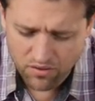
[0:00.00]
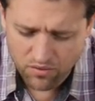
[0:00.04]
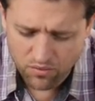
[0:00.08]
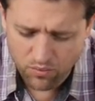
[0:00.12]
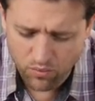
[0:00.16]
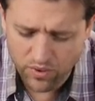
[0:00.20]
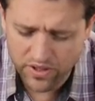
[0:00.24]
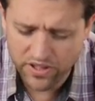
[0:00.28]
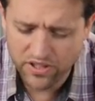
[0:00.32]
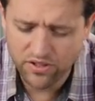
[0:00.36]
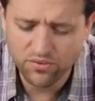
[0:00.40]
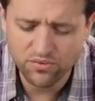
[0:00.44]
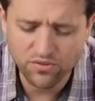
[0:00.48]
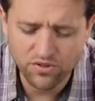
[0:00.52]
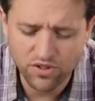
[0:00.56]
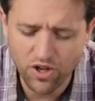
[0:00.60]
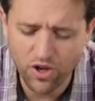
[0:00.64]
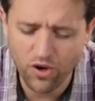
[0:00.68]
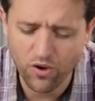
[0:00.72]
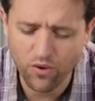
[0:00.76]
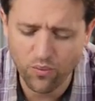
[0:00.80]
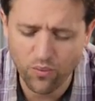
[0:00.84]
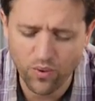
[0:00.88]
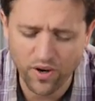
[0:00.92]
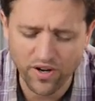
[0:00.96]
We don't
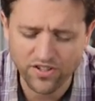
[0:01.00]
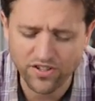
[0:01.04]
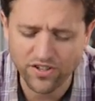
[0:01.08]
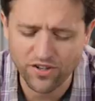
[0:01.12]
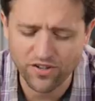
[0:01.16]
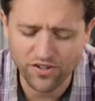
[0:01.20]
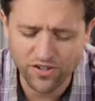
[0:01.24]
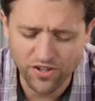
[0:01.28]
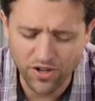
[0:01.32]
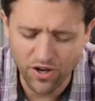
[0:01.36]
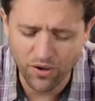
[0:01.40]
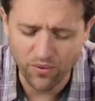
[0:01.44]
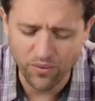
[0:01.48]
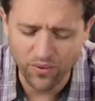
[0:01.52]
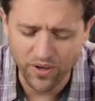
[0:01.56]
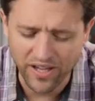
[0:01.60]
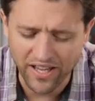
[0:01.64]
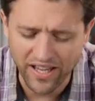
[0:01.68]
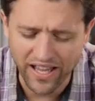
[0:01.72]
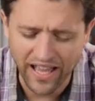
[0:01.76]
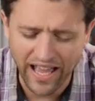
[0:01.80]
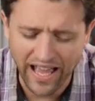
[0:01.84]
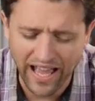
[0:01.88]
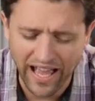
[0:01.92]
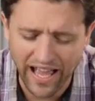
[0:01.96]
know where you're
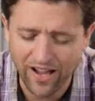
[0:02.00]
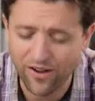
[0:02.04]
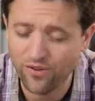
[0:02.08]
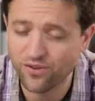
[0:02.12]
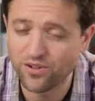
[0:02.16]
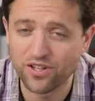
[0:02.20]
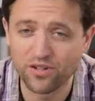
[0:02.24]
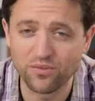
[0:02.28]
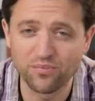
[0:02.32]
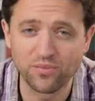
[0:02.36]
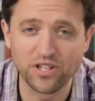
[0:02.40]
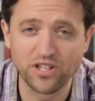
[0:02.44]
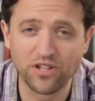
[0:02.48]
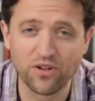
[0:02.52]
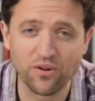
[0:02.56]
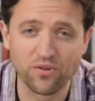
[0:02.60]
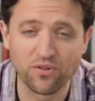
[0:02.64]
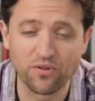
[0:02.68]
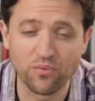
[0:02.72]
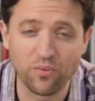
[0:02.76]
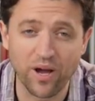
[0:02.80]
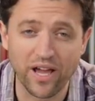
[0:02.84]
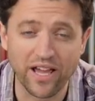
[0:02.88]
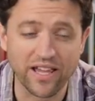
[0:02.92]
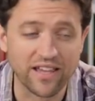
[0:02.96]
going. How can we know
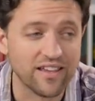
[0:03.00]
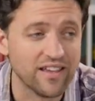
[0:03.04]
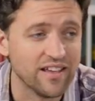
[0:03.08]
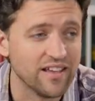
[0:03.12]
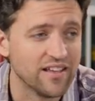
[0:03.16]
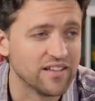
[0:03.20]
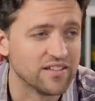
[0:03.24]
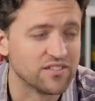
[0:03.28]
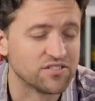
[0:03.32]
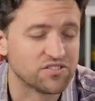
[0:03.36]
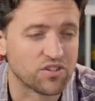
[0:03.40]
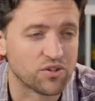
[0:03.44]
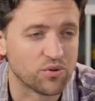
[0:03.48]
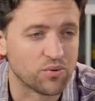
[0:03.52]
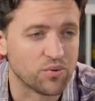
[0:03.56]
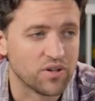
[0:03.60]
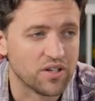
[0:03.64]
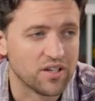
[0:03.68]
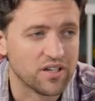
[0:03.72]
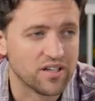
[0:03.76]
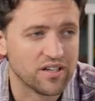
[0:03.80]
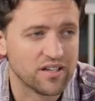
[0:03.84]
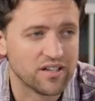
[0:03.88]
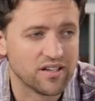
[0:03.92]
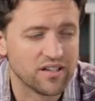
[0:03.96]
the way? So
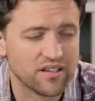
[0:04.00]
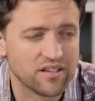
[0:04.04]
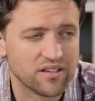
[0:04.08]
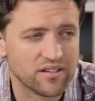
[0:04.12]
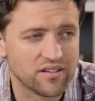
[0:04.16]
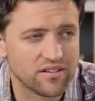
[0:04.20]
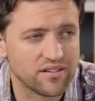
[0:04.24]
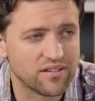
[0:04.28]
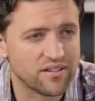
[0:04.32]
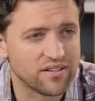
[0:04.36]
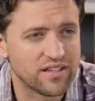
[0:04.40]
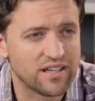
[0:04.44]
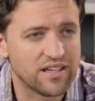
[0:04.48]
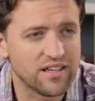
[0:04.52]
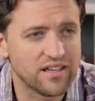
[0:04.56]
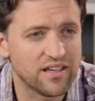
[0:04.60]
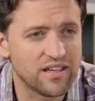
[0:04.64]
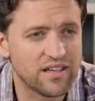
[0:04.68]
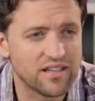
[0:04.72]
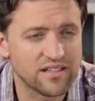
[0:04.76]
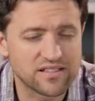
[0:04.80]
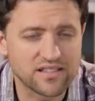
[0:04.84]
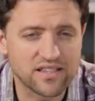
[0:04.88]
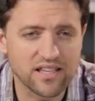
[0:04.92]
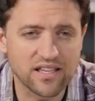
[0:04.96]
uh, he,
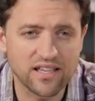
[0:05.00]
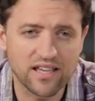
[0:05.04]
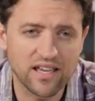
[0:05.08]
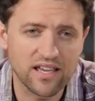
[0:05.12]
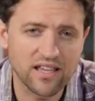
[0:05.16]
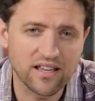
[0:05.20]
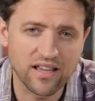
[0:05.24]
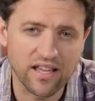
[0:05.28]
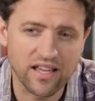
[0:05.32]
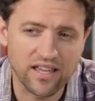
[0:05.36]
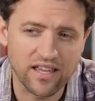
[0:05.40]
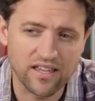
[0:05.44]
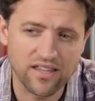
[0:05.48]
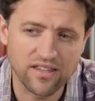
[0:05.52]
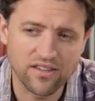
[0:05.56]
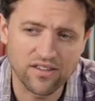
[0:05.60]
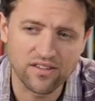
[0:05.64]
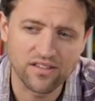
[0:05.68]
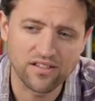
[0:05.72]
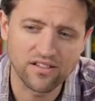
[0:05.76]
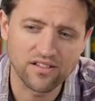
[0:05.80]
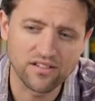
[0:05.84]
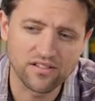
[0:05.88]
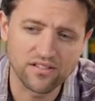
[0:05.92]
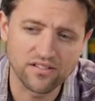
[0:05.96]
he's thinking, like,
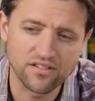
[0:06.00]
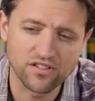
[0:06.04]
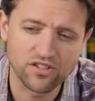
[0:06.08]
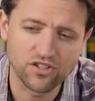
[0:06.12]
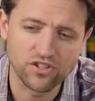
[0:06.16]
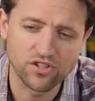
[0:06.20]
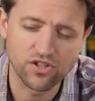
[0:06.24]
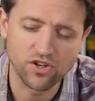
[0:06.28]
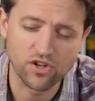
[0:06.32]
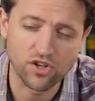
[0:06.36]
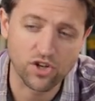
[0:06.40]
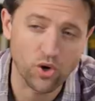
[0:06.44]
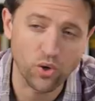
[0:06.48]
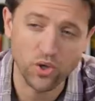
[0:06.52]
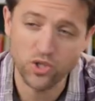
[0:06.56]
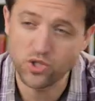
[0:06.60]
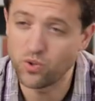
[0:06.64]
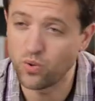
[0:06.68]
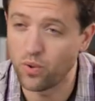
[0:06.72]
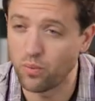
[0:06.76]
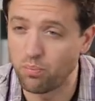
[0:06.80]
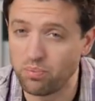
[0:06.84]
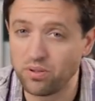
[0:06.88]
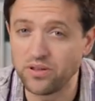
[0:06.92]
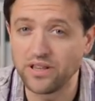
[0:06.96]
you're going
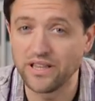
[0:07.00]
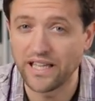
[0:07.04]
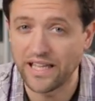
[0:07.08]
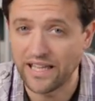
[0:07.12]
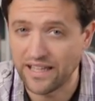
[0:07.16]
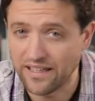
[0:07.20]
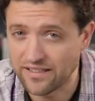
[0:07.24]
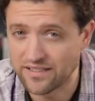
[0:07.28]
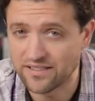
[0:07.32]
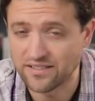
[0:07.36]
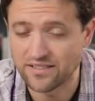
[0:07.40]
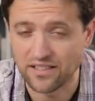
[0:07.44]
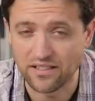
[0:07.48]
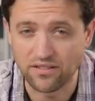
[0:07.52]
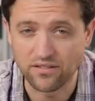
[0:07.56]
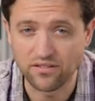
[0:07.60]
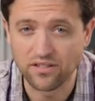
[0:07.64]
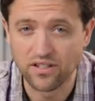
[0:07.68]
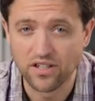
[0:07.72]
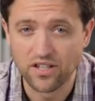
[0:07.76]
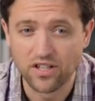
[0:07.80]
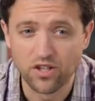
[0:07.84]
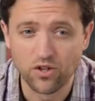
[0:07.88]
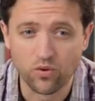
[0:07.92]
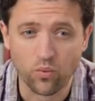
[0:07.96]
to a place
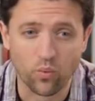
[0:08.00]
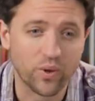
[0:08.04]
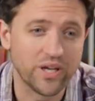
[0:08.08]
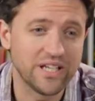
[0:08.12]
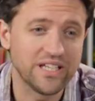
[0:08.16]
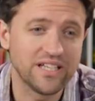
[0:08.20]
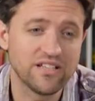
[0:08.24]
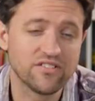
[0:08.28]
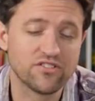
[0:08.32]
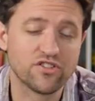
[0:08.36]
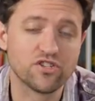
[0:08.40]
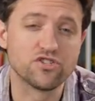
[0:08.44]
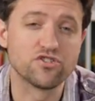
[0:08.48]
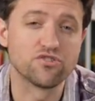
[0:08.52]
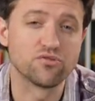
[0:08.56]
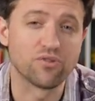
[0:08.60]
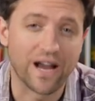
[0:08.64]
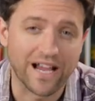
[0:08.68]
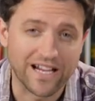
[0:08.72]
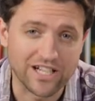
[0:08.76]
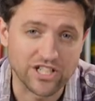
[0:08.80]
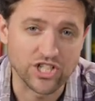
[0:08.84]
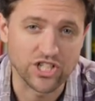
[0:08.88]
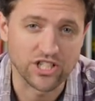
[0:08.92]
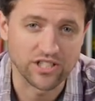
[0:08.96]
and we need the
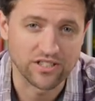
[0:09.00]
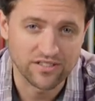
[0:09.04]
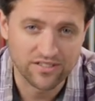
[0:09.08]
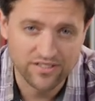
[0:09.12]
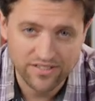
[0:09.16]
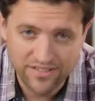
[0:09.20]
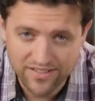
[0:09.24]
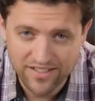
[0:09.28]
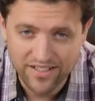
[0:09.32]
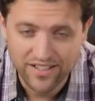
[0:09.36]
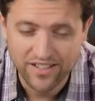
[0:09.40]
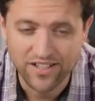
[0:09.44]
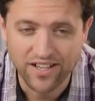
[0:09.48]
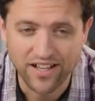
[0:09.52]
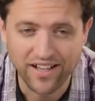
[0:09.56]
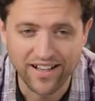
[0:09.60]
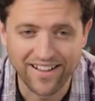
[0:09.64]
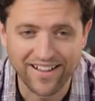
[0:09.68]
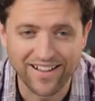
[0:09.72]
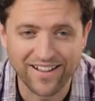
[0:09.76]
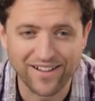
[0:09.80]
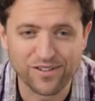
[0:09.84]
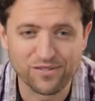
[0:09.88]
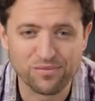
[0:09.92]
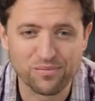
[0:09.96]
directions.
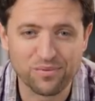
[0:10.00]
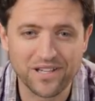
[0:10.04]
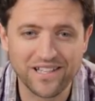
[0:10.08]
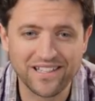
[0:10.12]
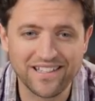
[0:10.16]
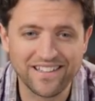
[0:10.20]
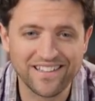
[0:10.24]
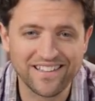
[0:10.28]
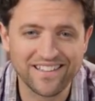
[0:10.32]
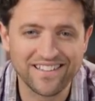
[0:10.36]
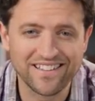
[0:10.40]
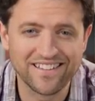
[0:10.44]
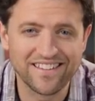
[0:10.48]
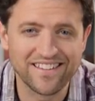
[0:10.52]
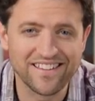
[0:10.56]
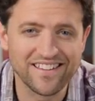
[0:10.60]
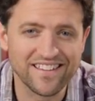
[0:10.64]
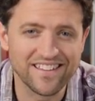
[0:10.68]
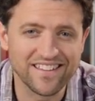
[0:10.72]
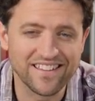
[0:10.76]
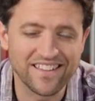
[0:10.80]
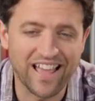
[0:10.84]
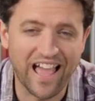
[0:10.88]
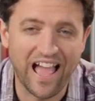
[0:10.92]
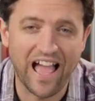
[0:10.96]
Uh, we need
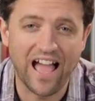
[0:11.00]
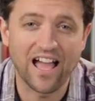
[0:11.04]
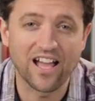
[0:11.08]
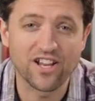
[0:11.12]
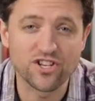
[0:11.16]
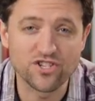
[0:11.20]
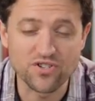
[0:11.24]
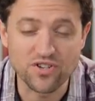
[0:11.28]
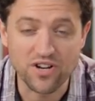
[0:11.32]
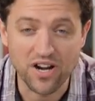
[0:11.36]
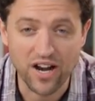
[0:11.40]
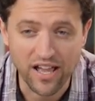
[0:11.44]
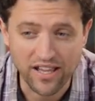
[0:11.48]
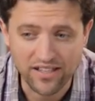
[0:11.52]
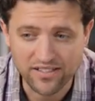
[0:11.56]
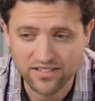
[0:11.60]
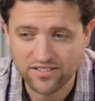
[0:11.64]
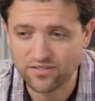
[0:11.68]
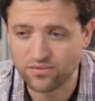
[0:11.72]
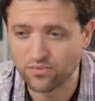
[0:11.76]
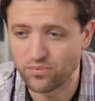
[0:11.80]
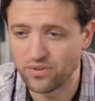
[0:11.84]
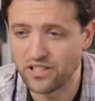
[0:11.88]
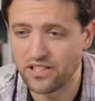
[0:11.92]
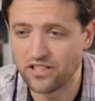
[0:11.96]
the
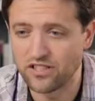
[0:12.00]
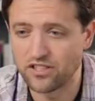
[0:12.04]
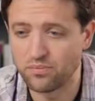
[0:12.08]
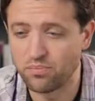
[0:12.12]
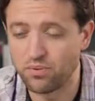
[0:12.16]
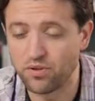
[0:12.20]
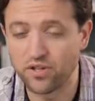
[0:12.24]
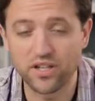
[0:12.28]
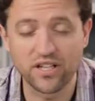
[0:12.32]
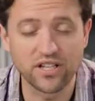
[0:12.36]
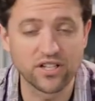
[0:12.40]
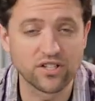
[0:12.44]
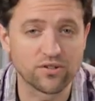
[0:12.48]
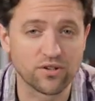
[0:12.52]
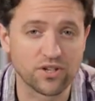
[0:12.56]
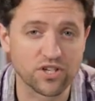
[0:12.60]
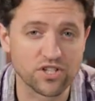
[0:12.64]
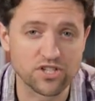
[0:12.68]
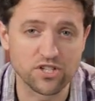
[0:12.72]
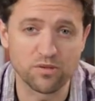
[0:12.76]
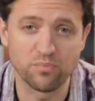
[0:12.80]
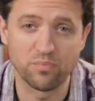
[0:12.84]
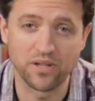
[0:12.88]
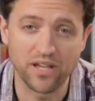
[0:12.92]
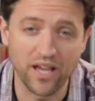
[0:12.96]
address. We need to put it into our
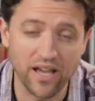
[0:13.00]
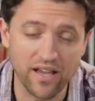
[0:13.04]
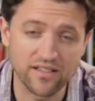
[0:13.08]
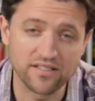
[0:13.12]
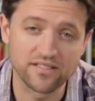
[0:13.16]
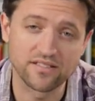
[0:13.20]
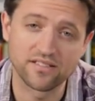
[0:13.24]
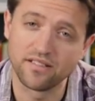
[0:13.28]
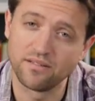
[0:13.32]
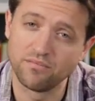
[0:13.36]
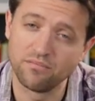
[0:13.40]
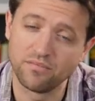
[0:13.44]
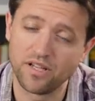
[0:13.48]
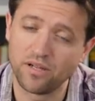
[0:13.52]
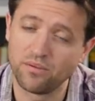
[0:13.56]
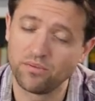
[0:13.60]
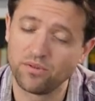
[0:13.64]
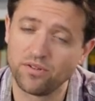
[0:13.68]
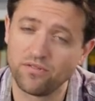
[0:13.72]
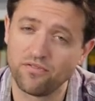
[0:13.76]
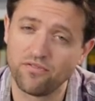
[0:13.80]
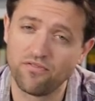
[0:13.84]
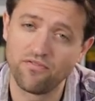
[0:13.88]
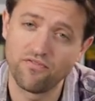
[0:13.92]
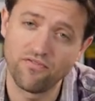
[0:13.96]
GPS and be able
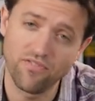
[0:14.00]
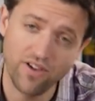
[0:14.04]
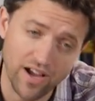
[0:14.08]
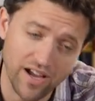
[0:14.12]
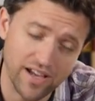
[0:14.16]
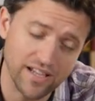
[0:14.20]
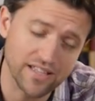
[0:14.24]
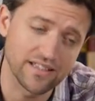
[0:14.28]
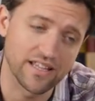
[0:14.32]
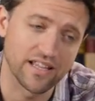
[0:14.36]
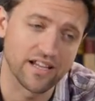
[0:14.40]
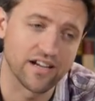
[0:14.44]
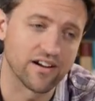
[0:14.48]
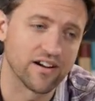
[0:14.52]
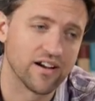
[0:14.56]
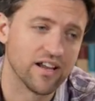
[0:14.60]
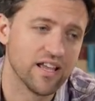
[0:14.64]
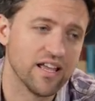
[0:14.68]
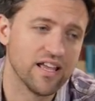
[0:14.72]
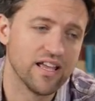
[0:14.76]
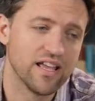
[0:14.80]
to find there.